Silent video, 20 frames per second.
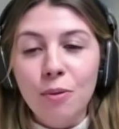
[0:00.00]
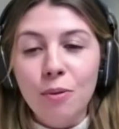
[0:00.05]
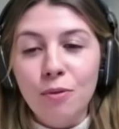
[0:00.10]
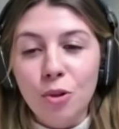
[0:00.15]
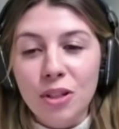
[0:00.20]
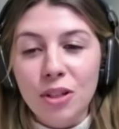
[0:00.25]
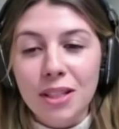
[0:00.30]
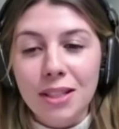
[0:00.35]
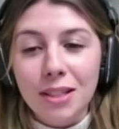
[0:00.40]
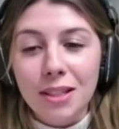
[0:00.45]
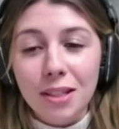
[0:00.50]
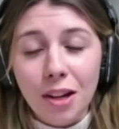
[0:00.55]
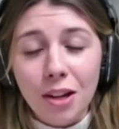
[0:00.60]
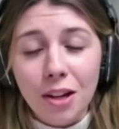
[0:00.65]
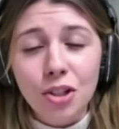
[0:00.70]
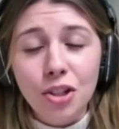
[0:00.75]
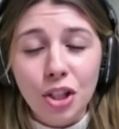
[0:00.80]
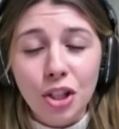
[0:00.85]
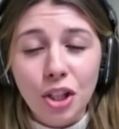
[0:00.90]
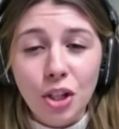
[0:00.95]
Pupil voice is
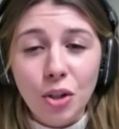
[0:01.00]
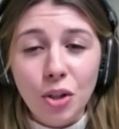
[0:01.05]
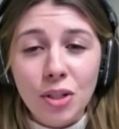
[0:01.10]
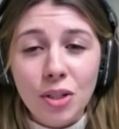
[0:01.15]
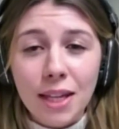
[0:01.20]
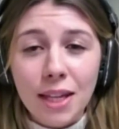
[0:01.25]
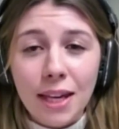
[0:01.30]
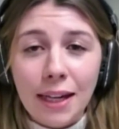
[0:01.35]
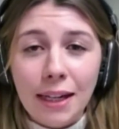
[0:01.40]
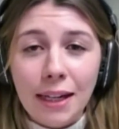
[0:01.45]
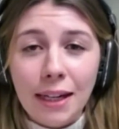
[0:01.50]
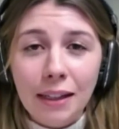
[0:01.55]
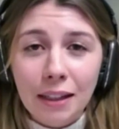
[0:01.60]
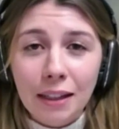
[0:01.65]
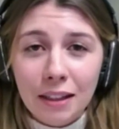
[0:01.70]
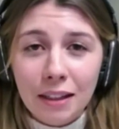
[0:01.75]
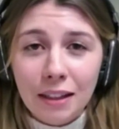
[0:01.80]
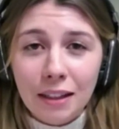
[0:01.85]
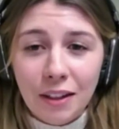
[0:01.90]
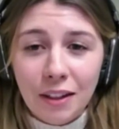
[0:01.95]
such a huge
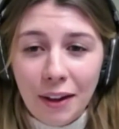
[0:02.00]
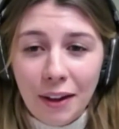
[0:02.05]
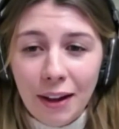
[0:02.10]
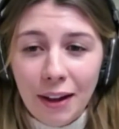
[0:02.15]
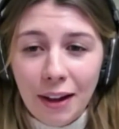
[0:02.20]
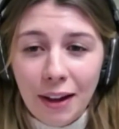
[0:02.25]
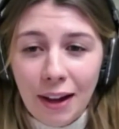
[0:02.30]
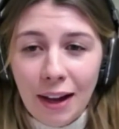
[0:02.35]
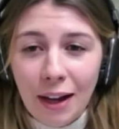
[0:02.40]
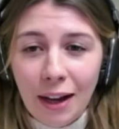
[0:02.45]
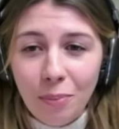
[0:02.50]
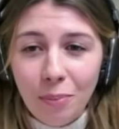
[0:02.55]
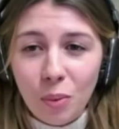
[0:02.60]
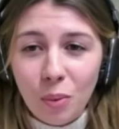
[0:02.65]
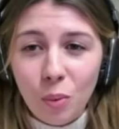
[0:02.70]
thing that